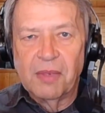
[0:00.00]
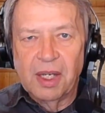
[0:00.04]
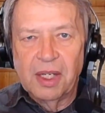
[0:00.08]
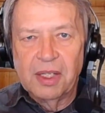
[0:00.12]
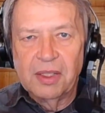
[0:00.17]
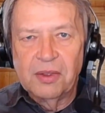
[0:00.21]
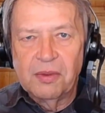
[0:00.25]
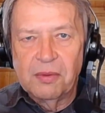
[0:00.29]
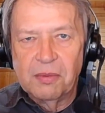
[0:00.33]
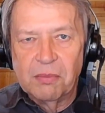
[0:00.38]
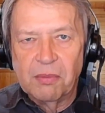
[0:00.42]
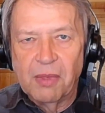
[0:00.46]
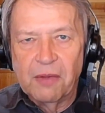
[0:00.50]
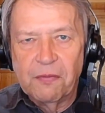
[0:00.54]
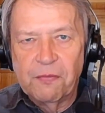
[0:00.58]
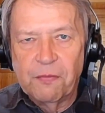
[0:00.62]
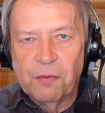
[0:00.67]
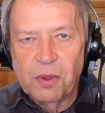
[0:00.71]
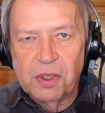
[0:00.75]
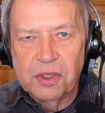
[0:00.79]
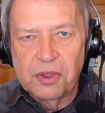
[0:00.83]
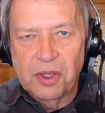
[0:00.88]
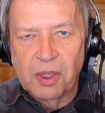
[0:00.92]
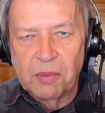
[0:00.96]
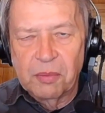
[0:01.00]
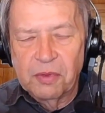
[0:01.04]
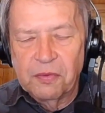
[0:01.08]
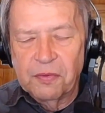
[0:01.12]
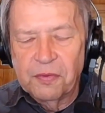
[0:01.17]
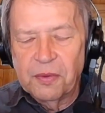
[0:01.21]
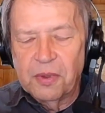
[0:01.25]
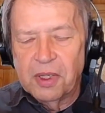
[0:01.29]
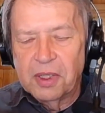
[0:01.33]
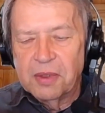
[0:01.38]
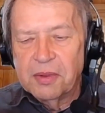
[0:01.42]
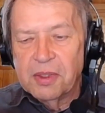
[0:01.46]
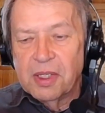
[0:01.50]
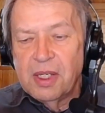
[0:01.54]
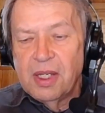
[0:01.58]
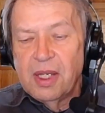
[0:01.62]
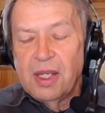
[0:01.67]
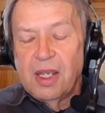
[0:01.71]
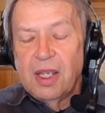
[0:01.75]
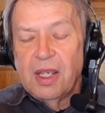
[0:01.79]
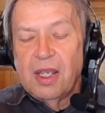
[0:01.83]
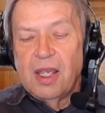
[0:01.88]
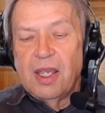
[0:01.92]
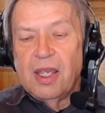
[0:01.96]
And he told me, don't do
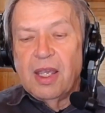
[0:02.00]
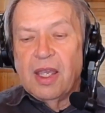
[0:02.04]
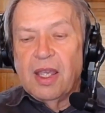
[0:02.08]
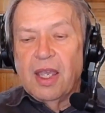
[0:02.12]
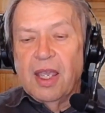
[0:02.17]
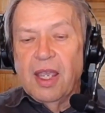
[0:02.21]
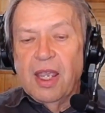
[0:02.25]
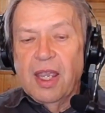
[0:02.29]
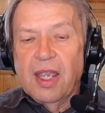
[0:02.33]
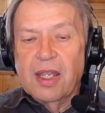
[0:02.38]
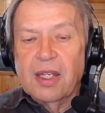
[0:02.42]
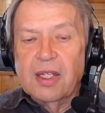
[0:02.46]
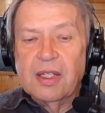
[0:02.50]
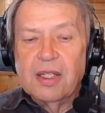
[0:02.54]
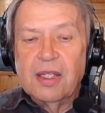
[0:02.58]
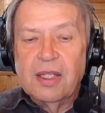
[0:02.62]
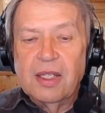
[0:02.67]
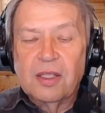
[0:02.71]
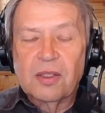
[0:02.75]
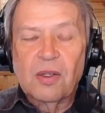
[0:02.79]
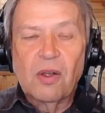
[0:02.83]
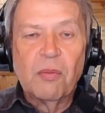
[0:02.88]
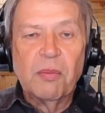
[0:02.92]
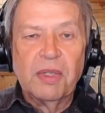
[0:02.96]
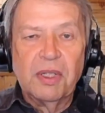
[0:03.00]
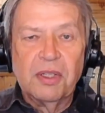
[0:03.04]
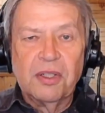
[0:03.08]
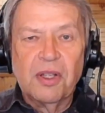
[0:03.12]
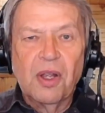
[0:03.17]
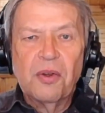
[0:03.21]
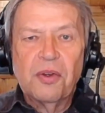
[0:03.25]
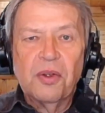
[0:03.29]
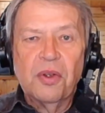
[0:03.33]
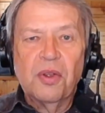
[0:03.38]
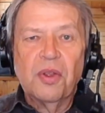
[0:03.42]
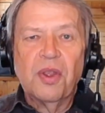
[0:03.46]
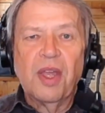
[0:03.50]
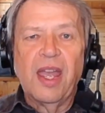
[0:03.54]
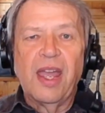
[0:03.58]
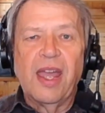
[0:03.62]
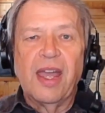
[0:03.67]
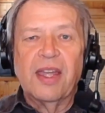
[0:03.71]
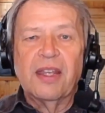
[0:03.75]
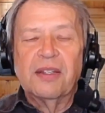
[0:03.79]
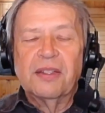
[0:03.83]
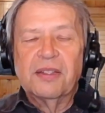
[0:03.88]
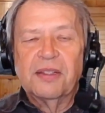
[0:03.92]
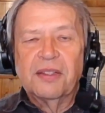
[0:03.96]
that, because he's working on my
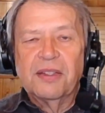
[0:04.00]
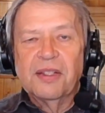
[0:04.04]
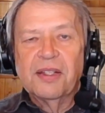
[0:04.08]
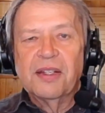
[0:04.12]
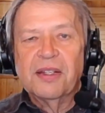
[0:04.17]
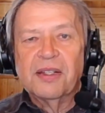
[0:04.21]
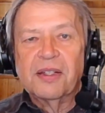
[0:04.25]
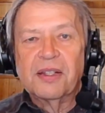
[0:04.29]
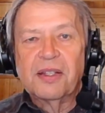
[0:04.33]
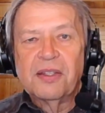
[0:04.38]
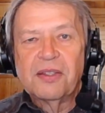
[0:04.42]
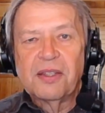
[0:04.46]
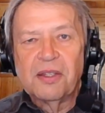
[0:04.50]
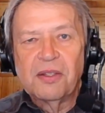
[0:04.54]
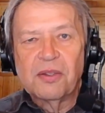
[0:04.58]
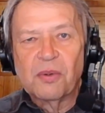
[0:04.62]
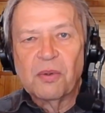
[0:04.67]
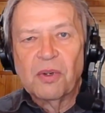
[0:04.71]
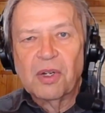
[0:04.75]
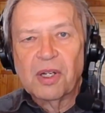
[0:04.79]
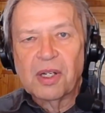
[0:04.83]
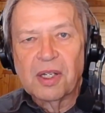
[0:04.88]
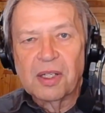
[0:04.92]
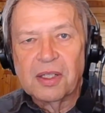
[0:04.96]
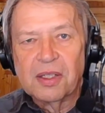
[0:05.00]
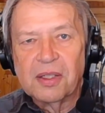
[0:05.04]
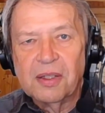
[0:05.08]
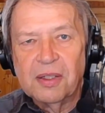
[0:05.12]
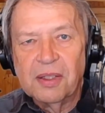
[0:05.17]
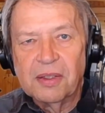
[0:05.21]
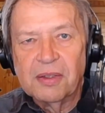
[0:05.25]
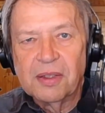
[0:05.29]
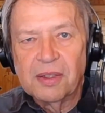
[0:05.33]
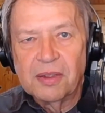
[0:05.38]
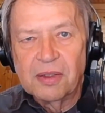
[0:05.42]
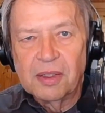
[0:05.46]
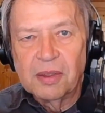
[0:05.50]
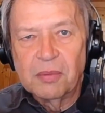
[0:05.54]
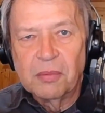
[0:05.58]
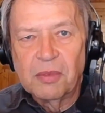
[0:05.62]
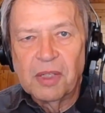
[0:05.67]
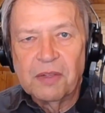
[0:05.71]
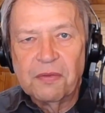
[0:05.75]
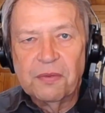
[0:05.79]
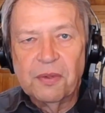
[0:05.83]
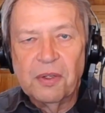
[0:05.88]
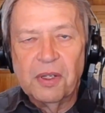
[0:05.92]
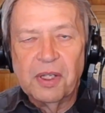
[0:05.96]
foot. And I couldn't help
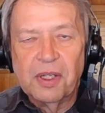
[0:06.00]
it.